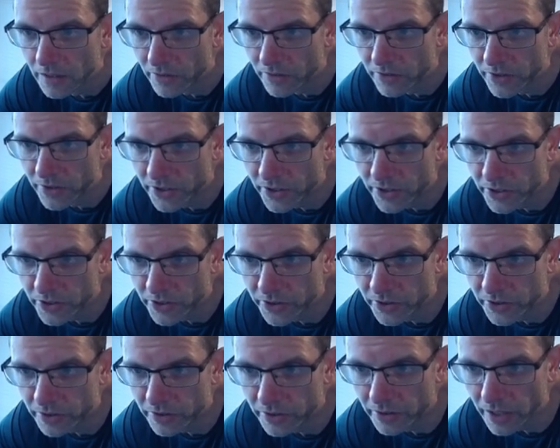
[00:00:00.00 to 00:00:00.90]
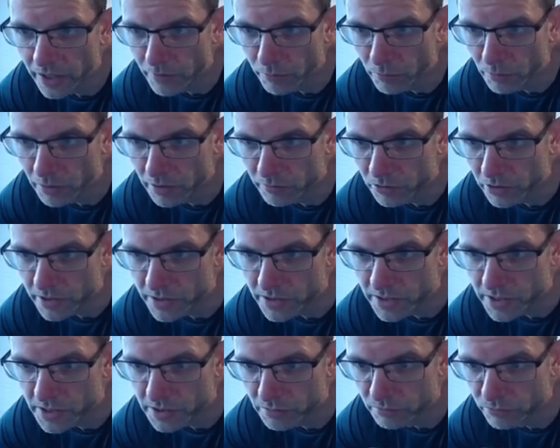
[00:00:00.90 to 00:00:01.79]
The other one I've got is
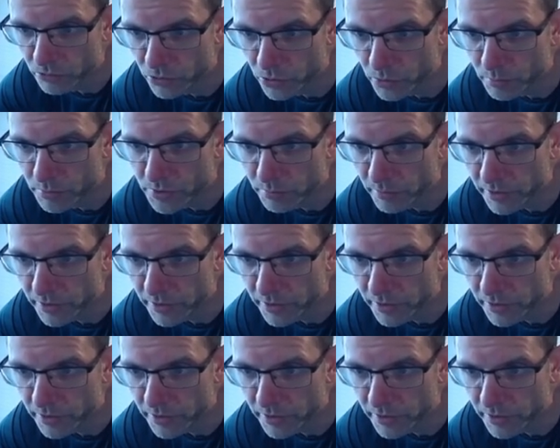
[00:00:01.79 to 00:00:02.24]
this groups